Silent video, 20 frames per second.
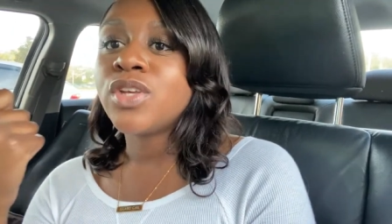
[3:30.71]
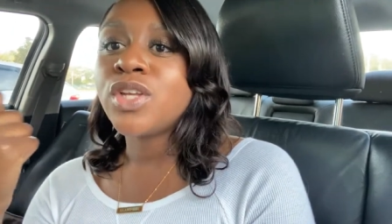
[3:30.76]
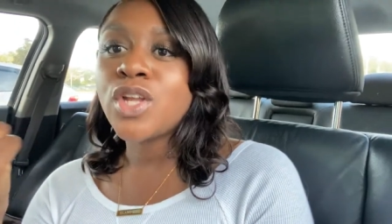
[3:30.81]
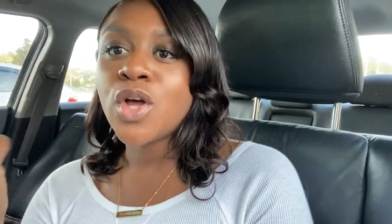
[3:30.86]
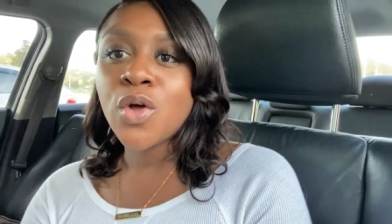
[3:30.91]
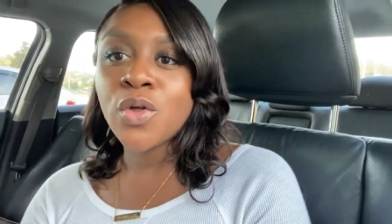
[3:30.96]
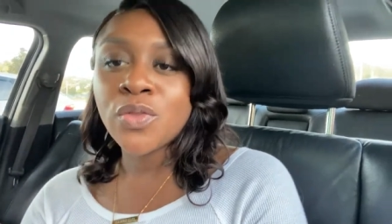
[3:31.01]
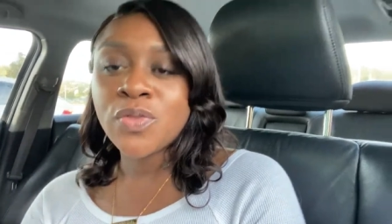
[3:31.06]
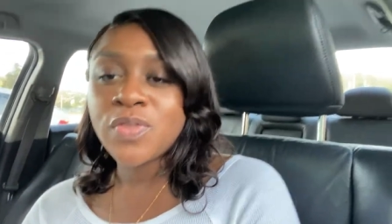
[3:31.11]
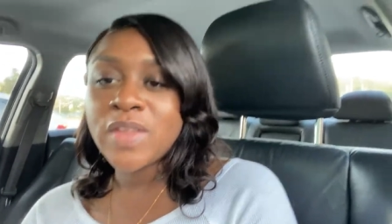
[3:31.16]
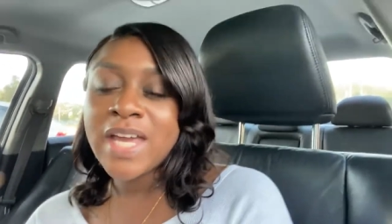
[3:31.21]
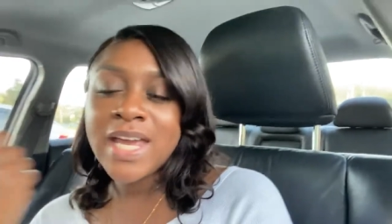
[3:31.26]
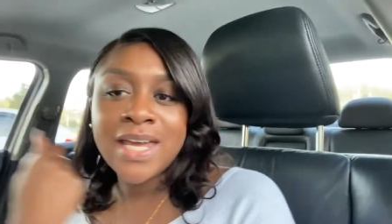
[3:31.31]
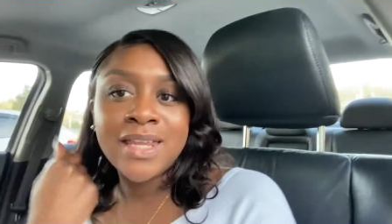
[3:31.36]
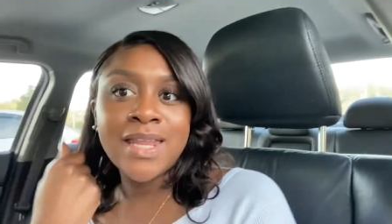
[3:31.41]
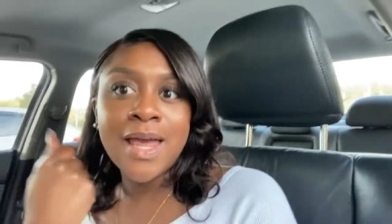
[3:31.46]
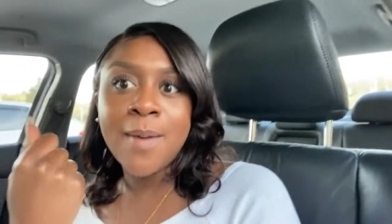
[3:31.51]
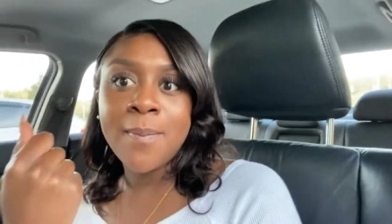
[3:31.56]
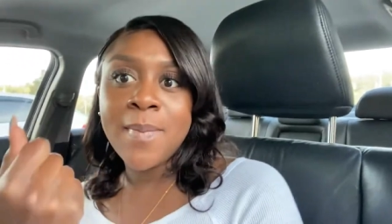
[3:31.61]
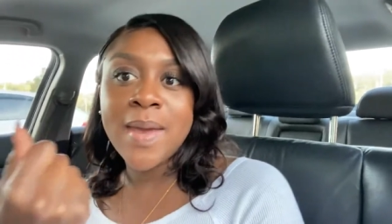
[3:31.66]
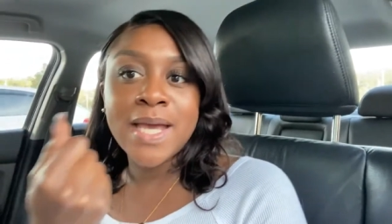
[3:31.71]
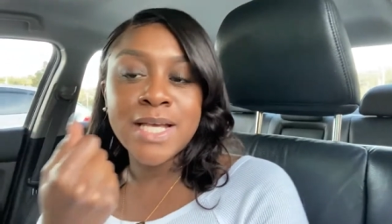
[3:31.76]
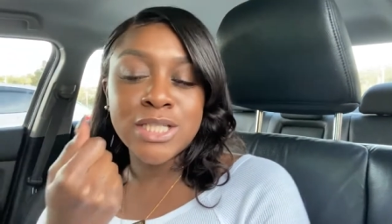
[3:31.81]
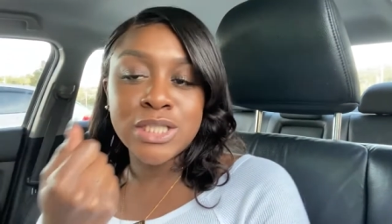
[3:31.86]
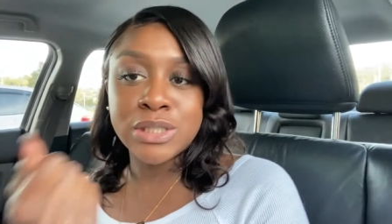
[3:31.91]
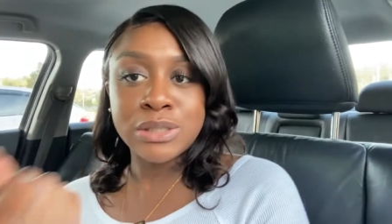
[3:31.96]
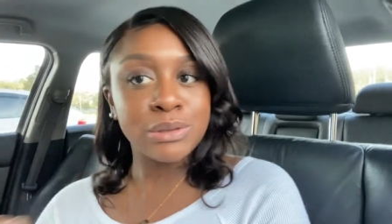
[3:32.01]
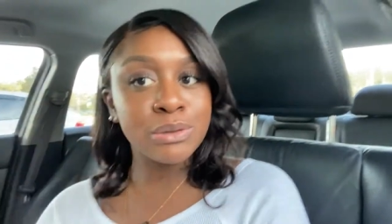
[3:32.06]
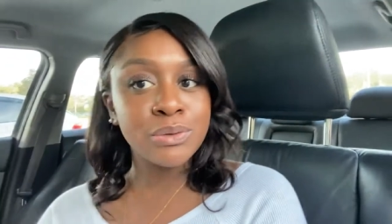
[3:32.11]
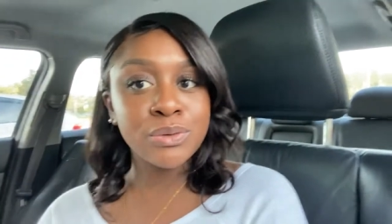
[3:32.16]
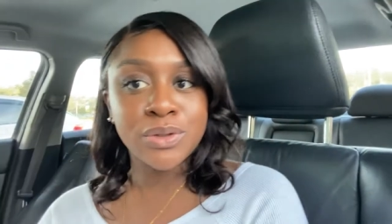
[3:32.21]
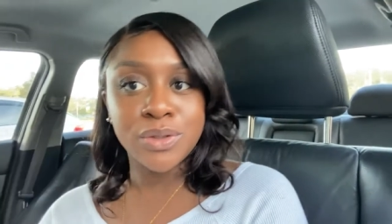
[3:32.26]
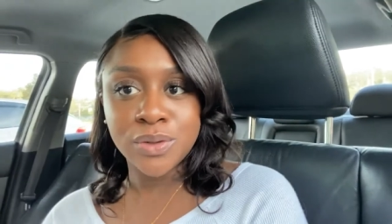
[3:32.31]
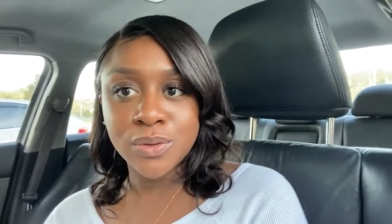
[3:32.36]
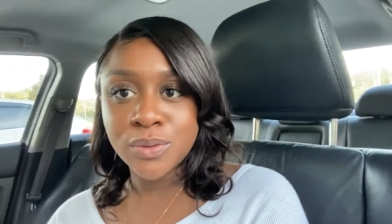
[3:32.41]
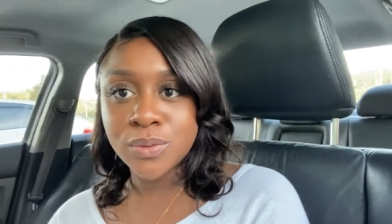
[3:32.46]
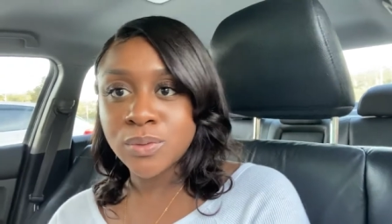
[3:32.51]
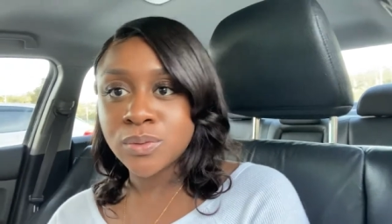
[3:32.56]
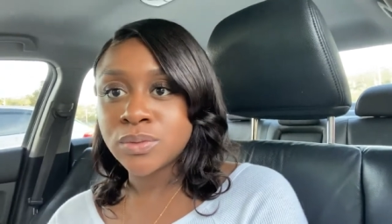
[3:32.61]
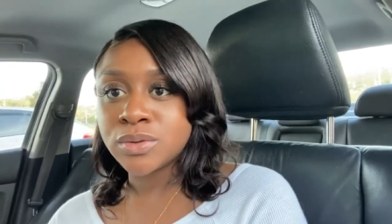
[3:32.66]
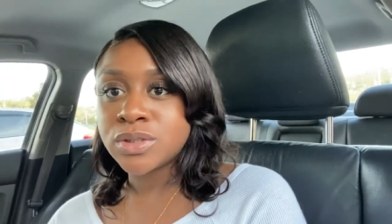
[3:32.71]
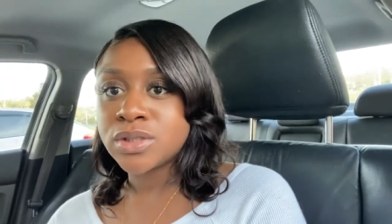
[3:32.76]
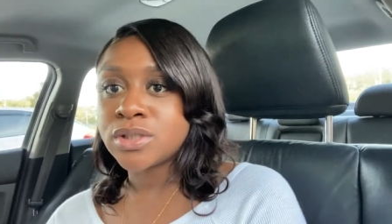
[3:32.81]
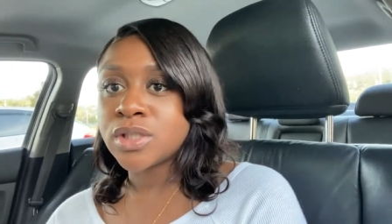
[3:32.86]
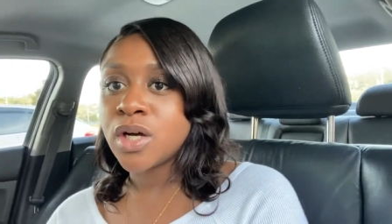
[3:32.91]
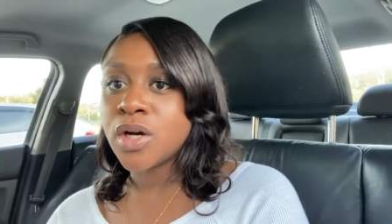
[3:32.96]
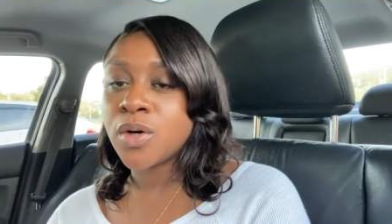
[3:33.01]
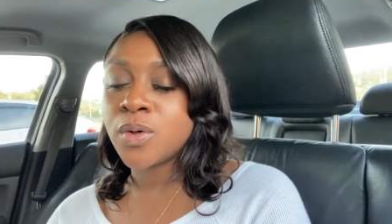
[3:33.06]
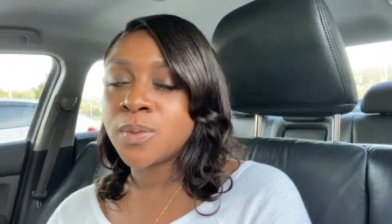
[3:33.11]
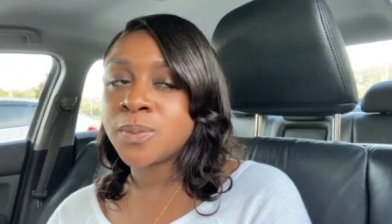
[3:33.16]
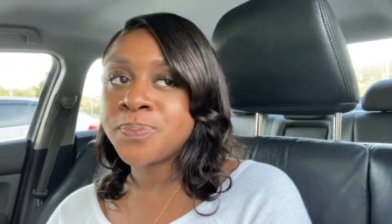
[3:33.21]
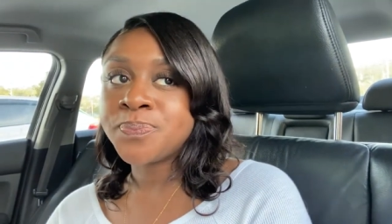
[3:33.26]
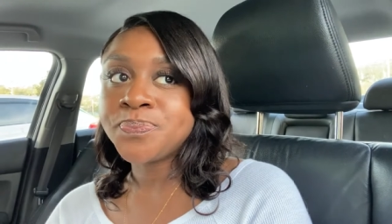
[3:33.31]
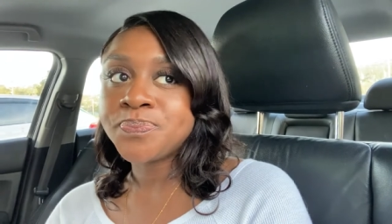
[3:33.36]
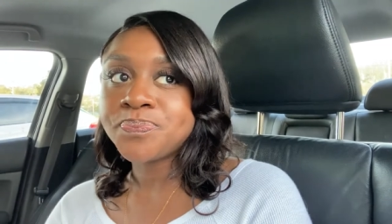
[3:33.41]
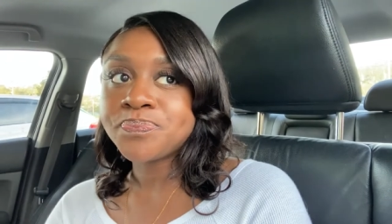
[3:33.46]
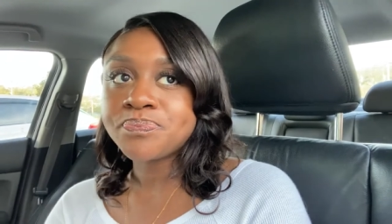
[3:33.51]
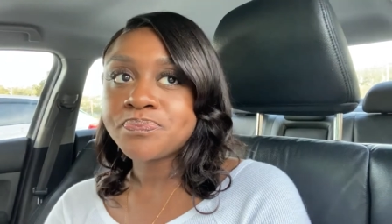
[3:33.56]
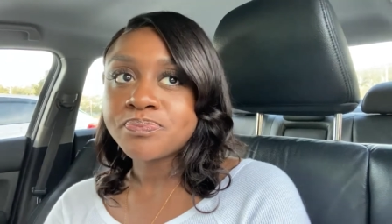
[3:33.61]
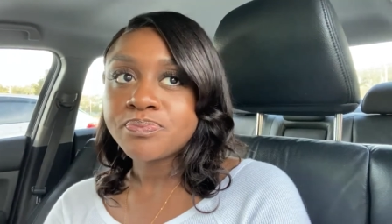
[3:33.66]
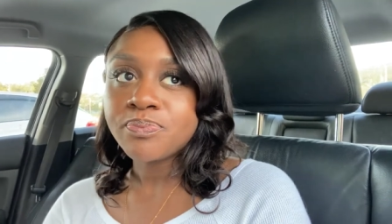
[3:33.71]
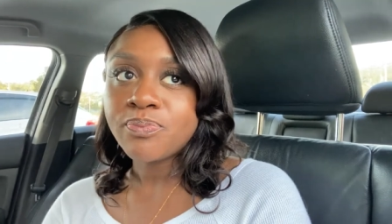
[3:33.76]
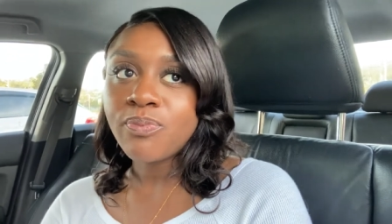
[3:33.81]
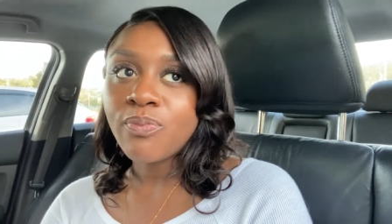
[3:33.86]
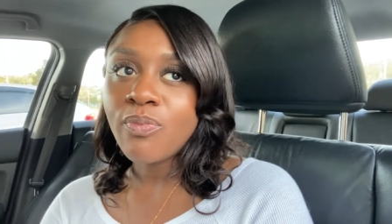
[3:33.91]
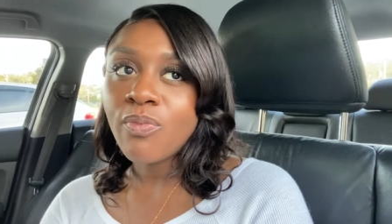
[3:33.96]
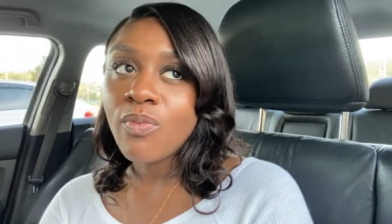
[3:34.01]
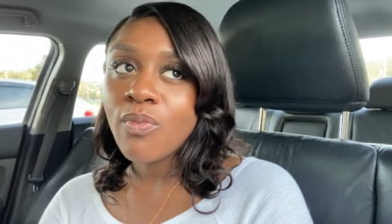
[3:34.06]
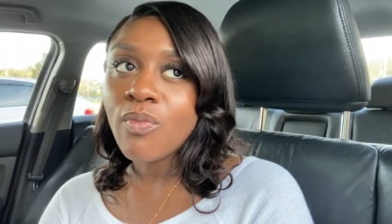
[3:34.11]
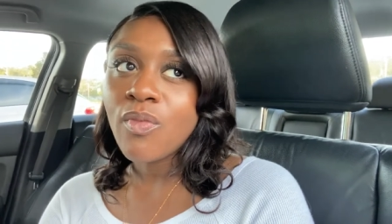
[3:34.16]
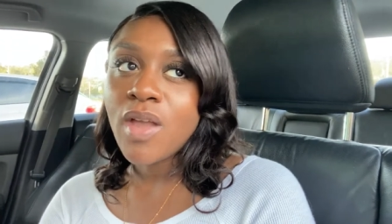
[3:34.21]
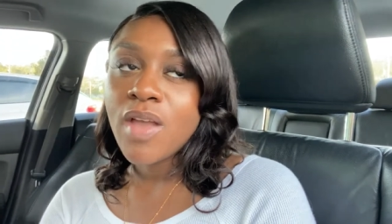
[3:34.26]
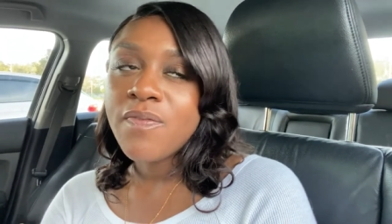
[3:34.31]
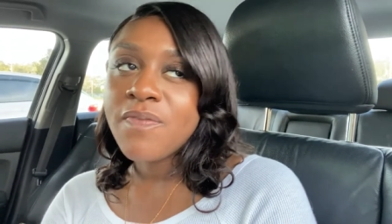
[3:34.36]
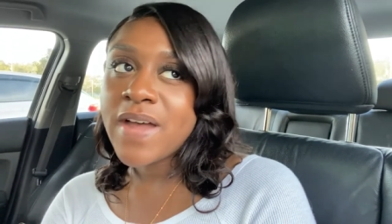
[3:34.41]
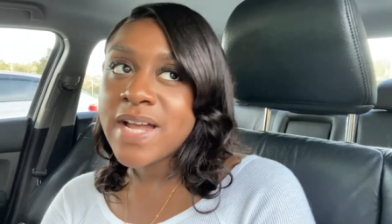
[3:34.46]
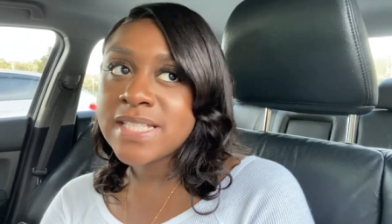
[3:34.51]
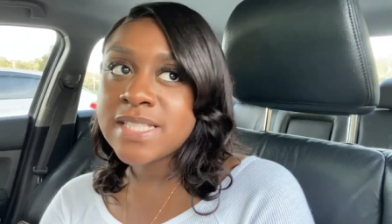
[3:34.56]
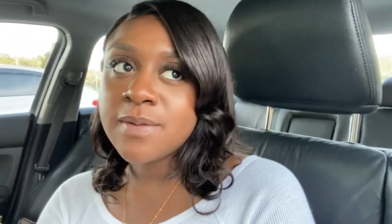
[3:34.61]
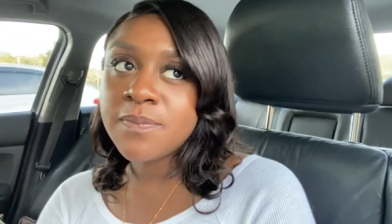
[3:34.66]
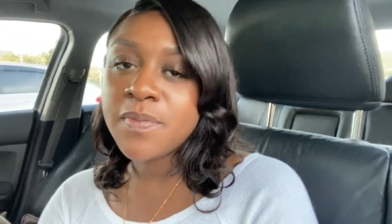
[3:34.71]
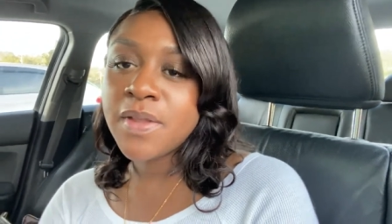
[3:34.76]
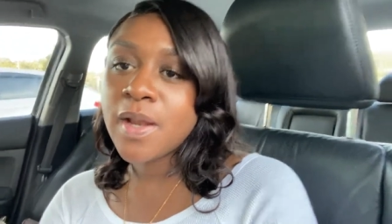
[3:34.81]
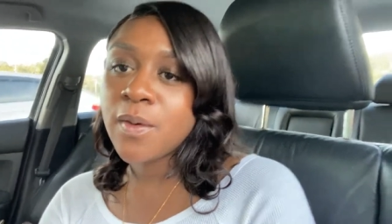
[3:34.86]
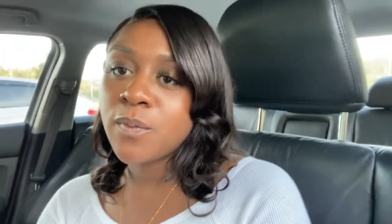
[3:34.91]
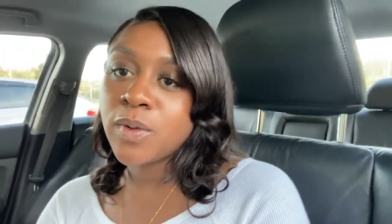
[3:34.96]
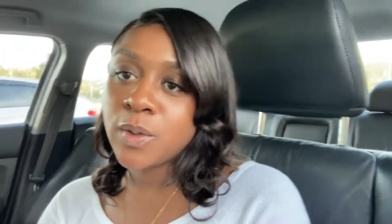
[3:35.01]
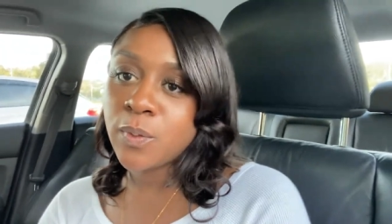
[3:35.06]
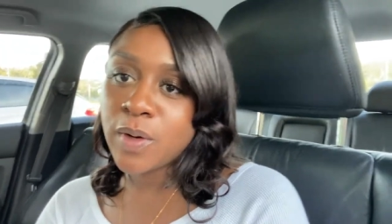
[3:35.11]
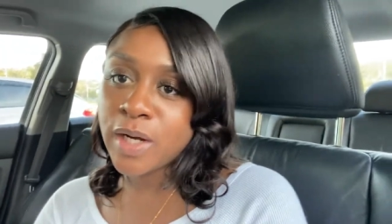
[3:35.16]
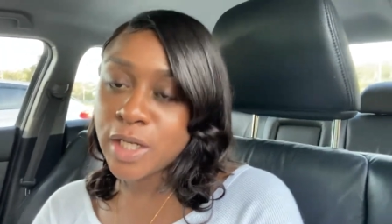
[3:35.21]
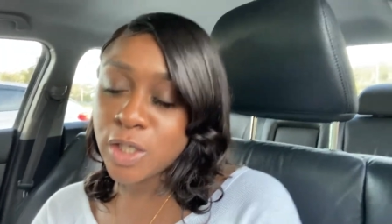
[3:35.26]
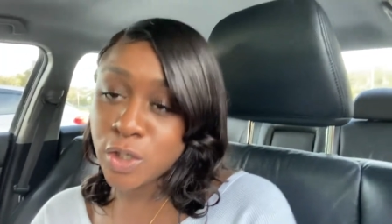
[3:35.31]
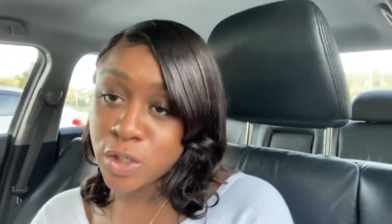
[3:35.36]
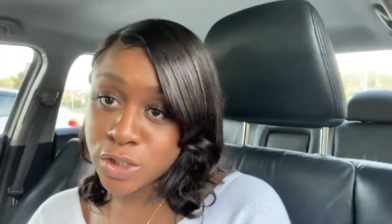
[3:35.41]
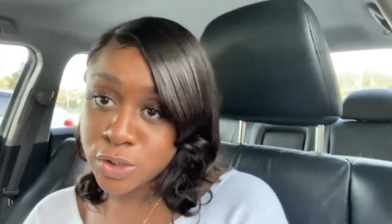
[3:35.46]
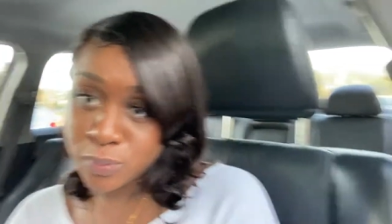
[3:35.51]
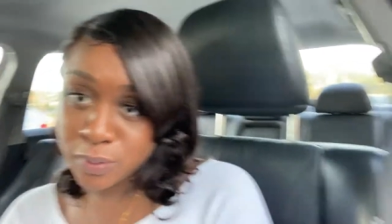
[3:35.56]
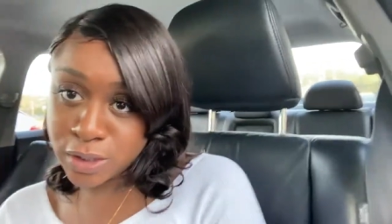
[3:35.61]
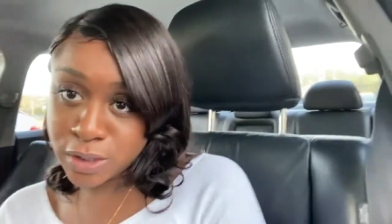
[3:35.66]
you know thing that makes you you so that's something i'm really working on in